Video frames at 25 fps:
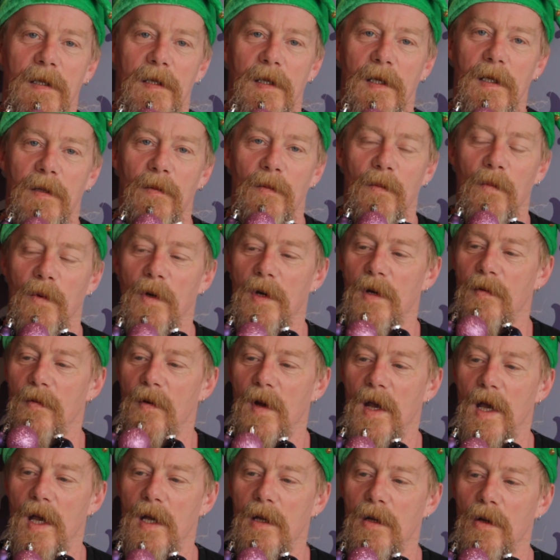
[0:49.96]
And
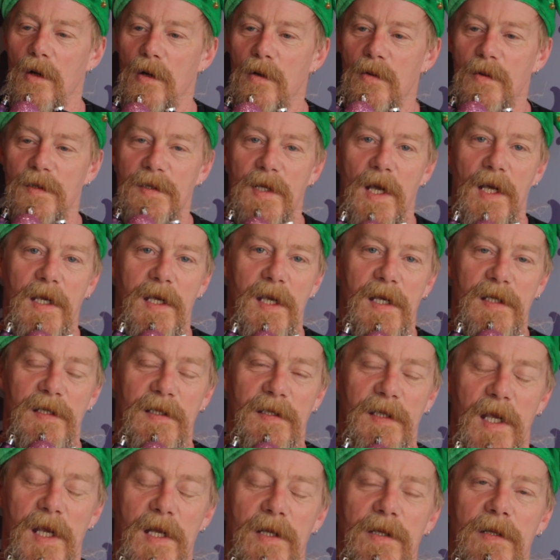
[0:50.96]
wherever I go, I
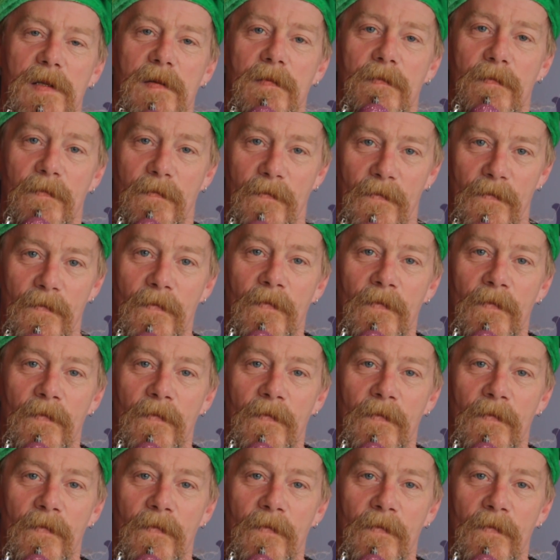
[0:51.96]
get attention.